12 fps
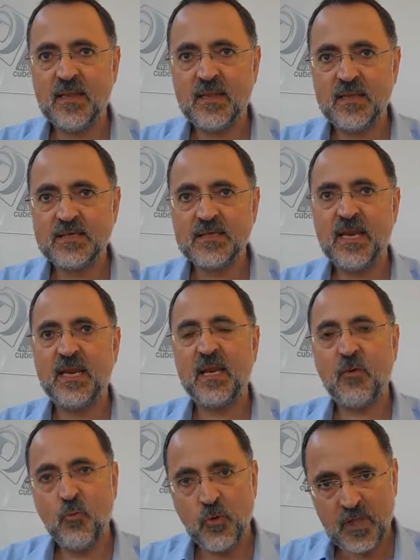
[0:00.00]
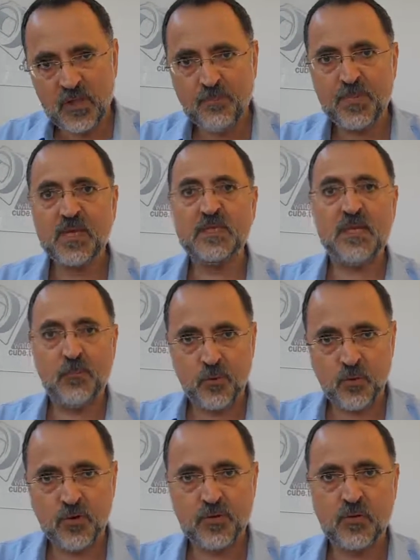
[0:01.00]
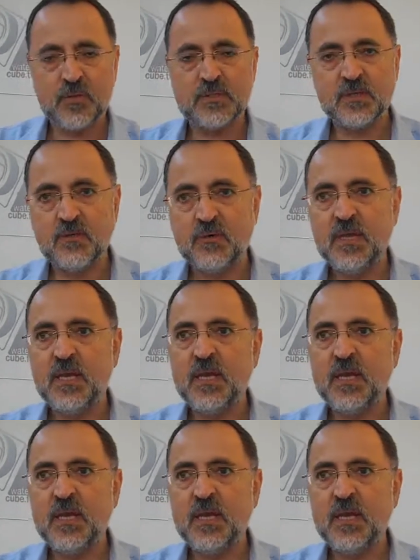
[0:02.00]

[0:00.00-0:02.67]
this training with peer support also.